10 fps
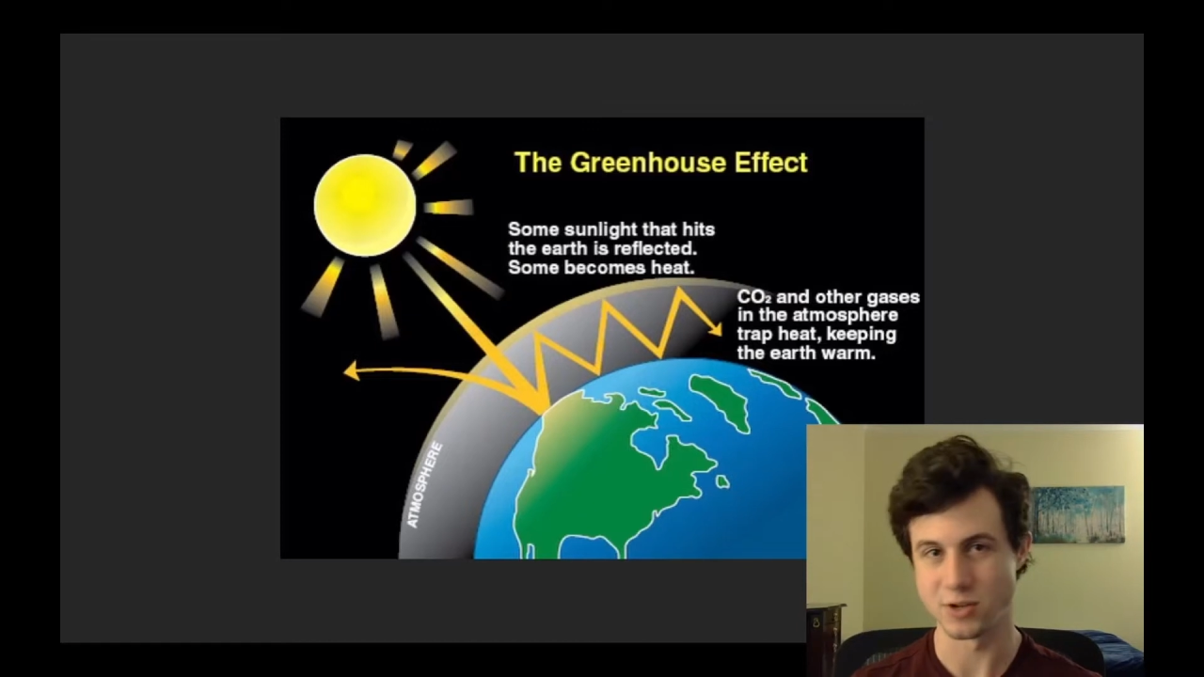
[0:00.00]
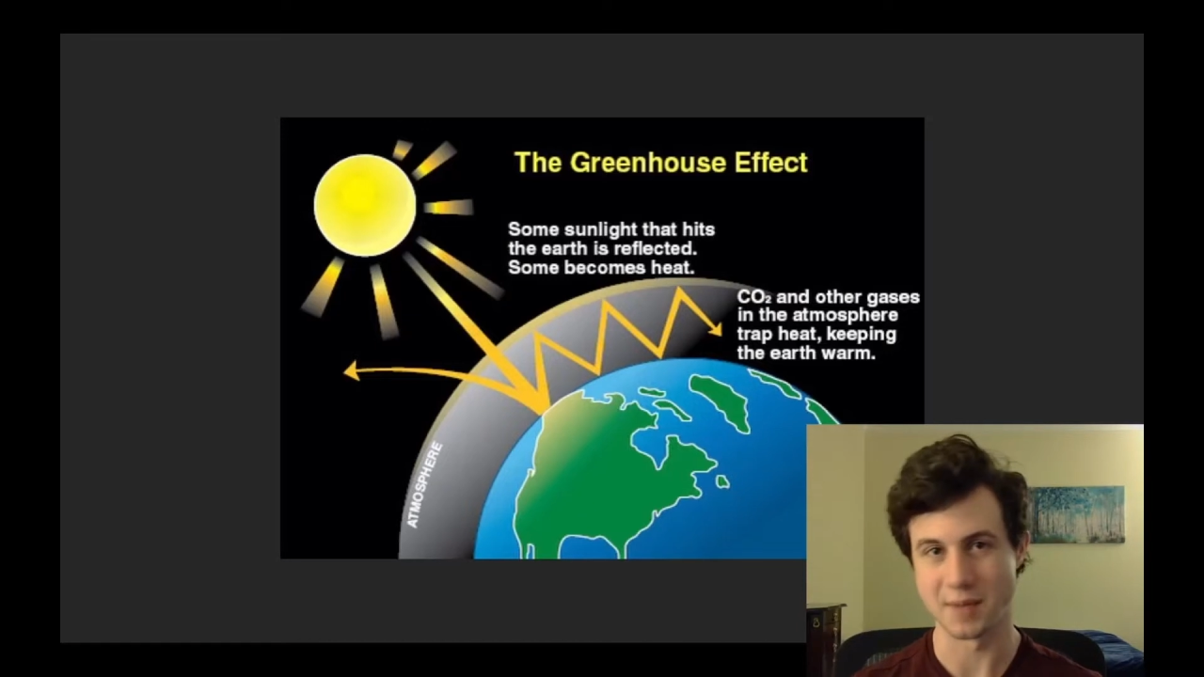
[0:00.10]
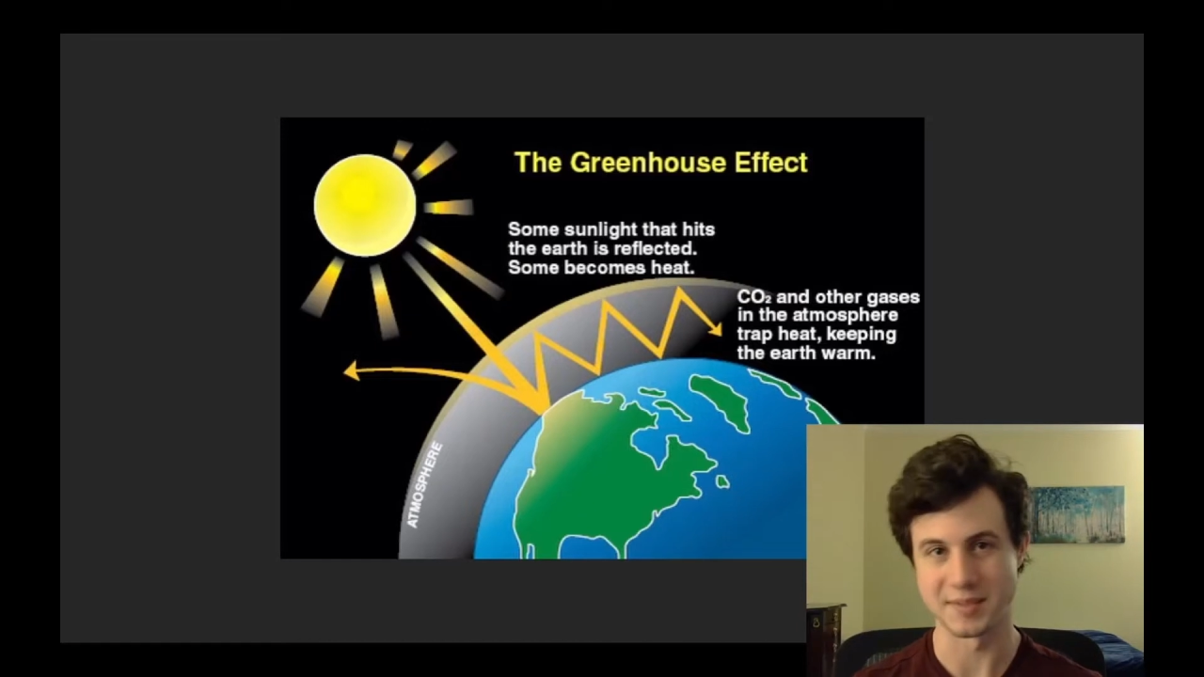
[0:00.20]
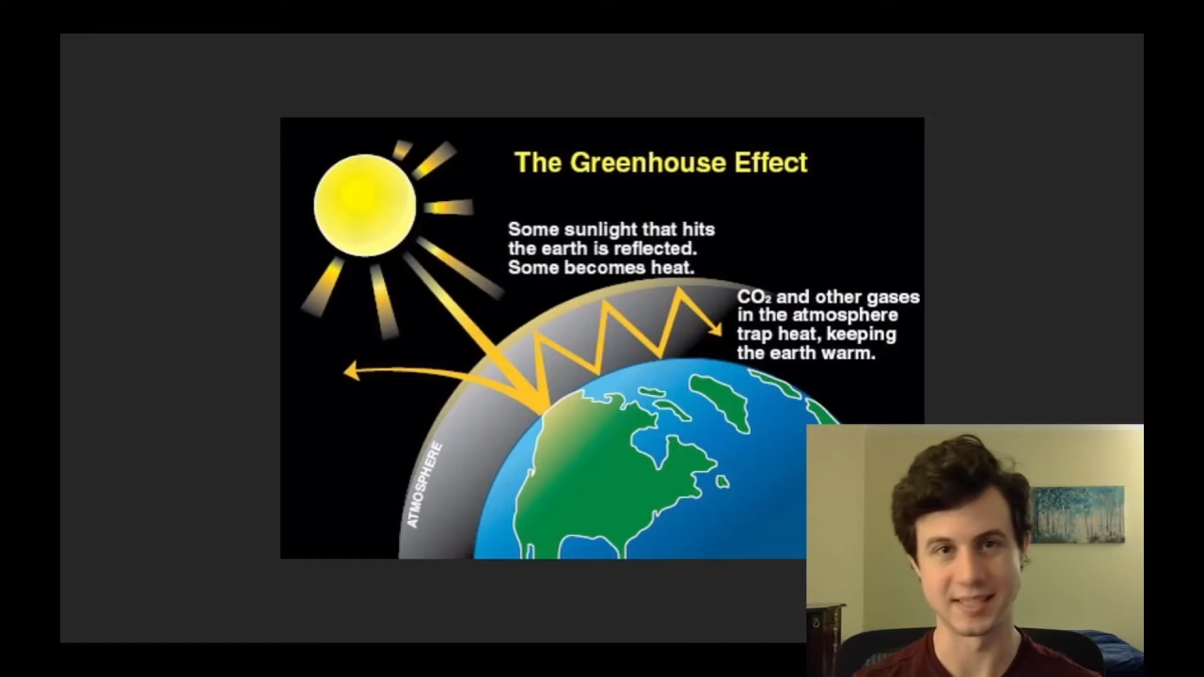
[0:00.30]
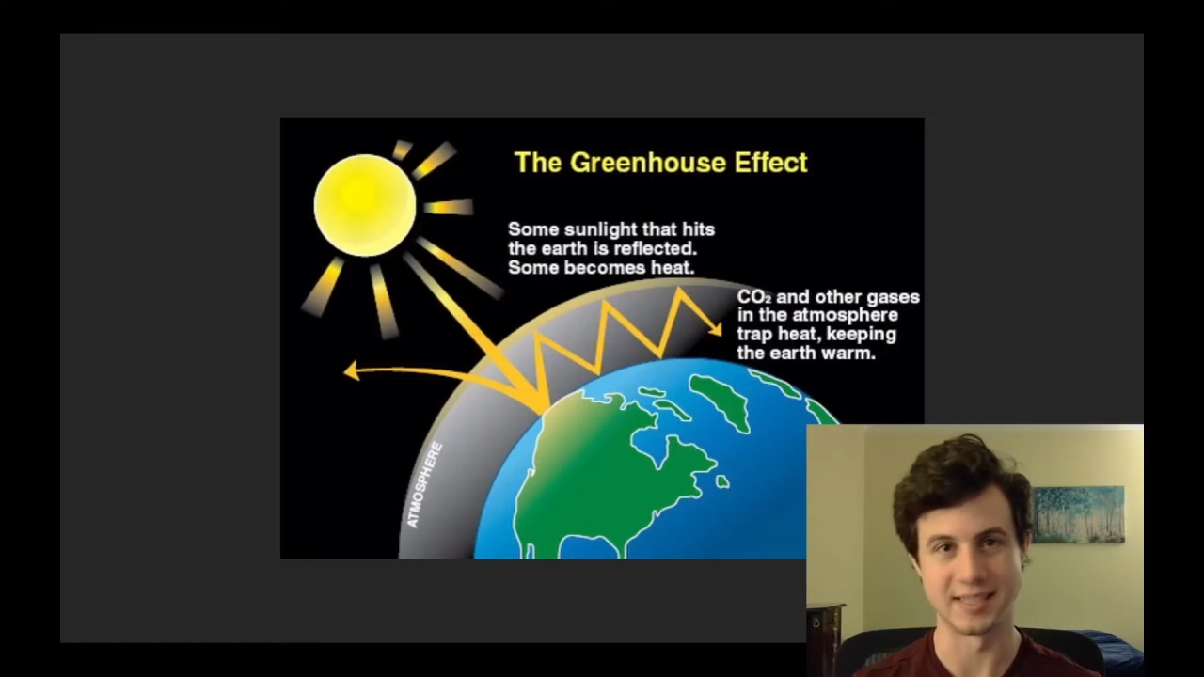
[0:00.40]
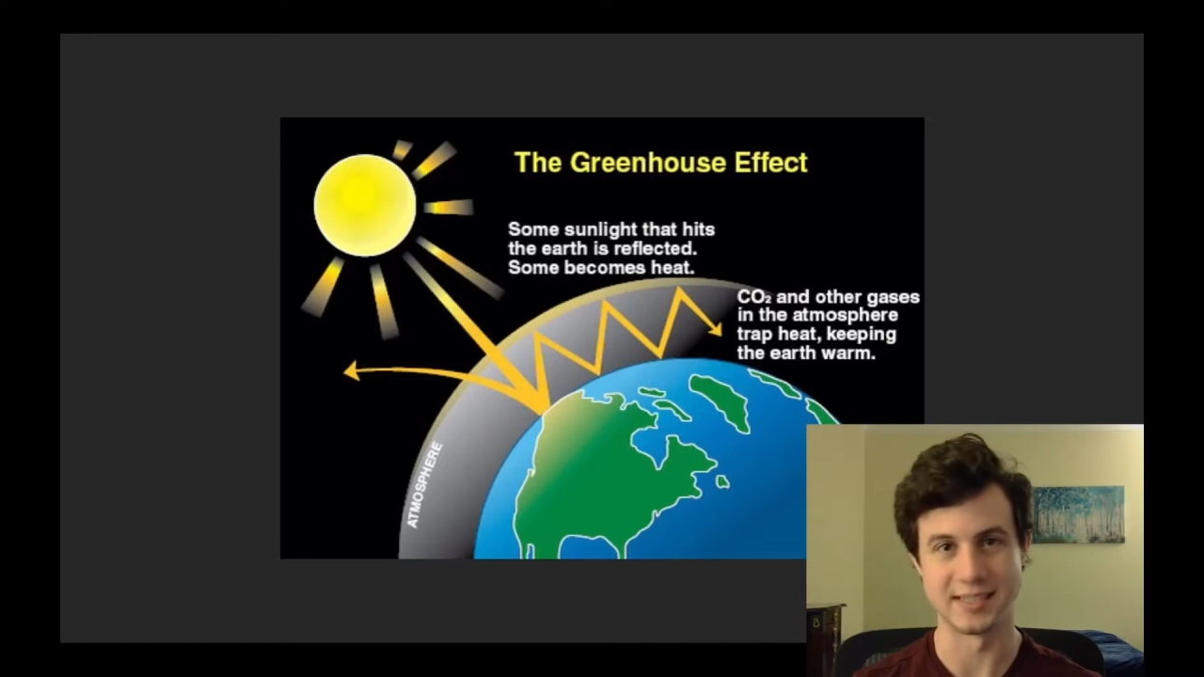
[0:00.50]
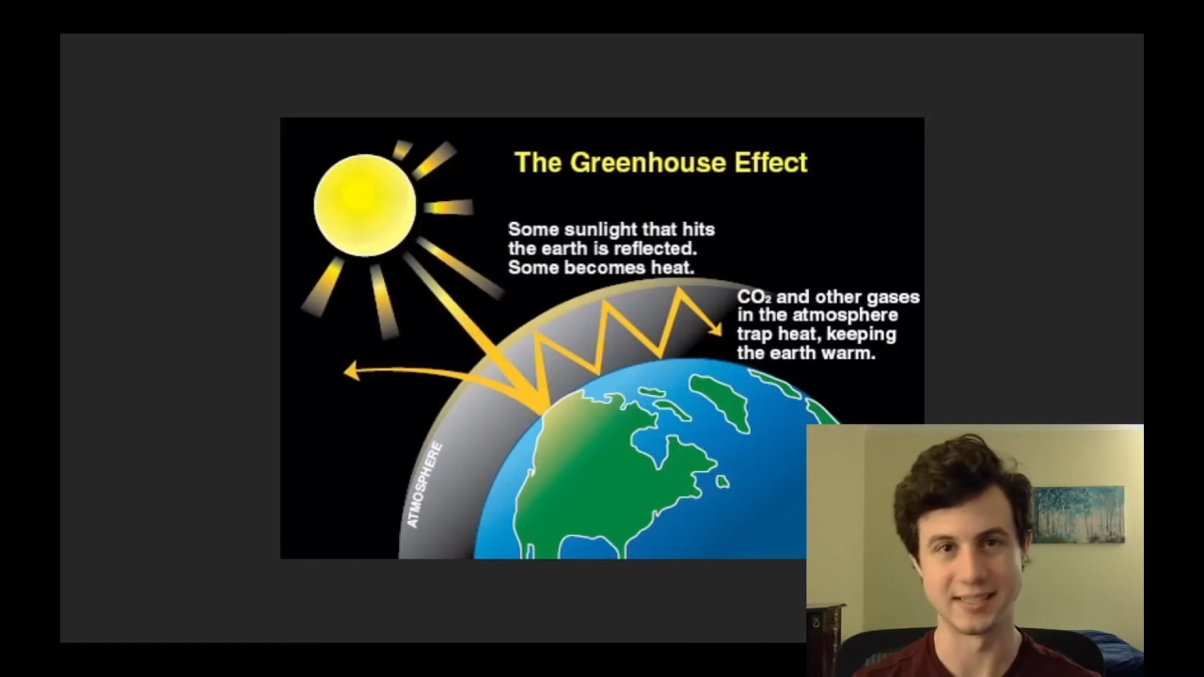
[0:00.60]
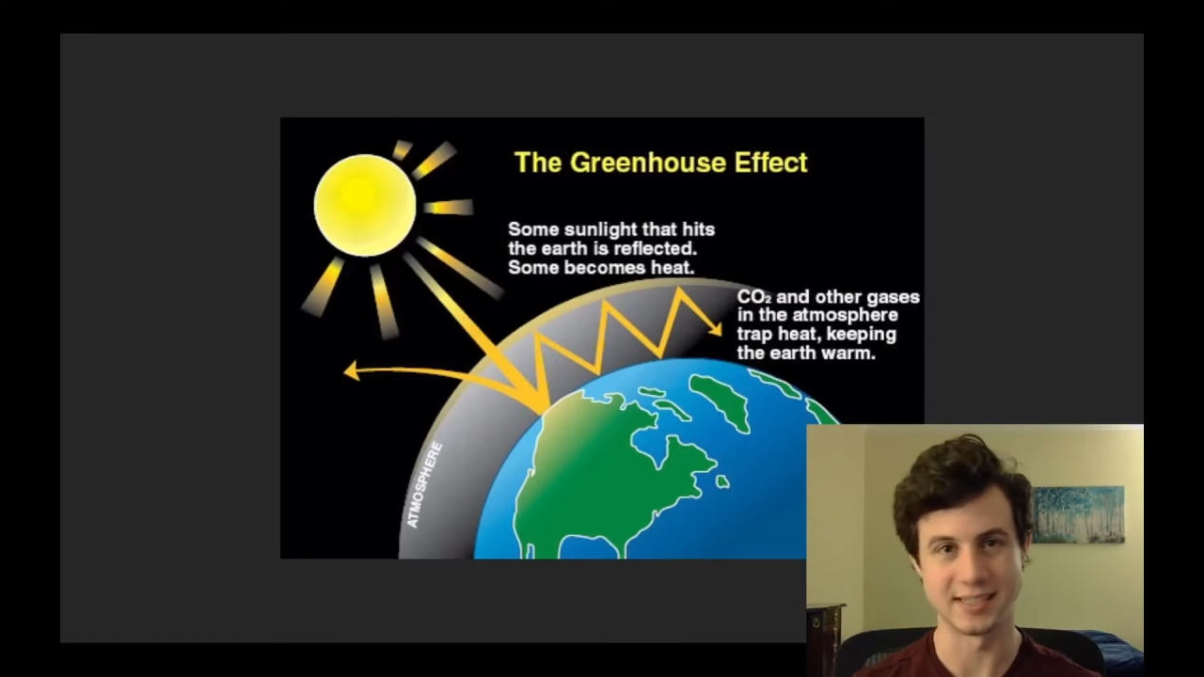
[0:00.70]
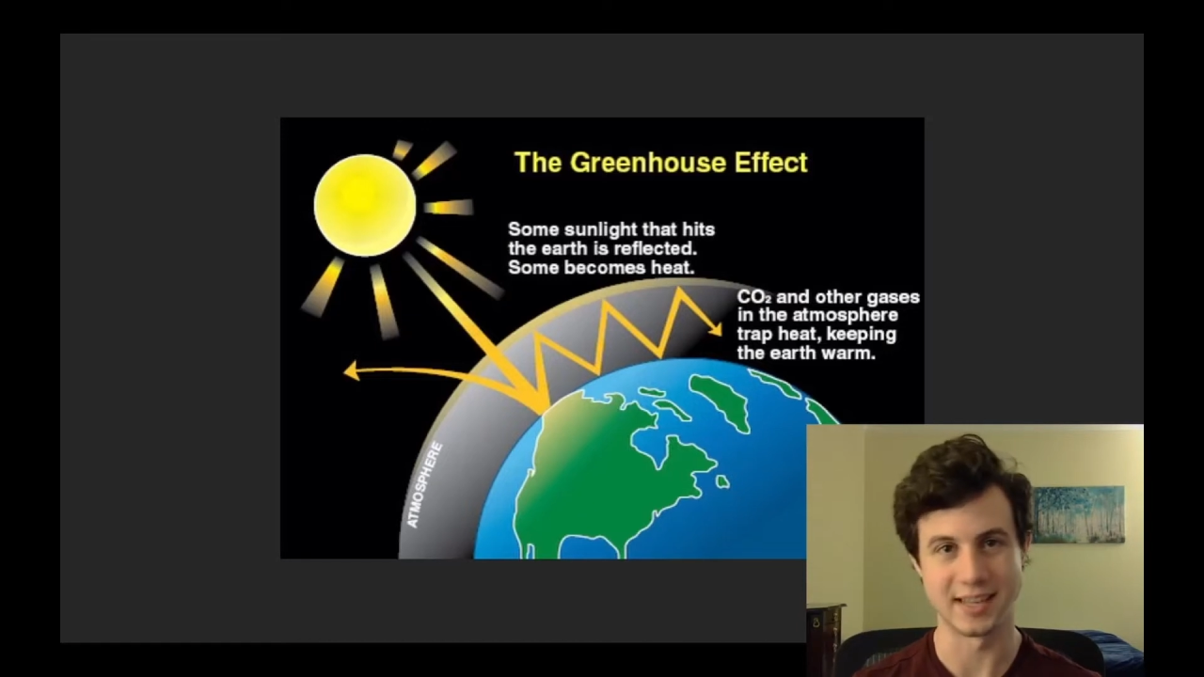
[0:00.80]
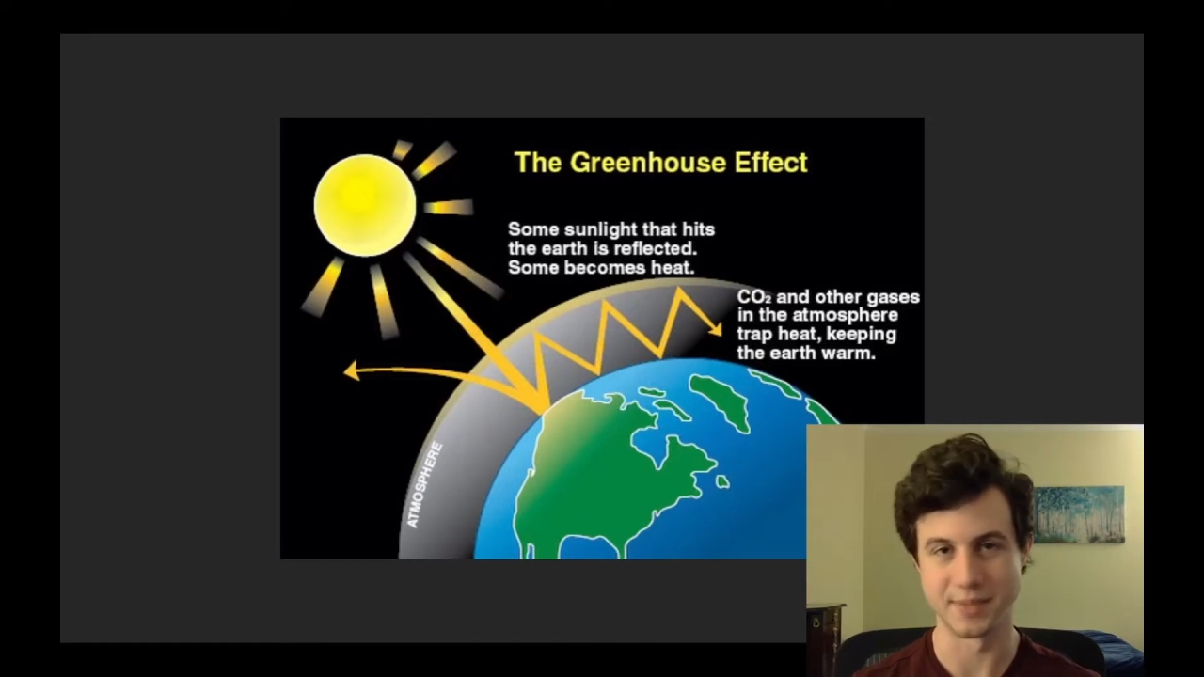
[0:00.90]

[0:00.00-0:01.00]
traps the heat,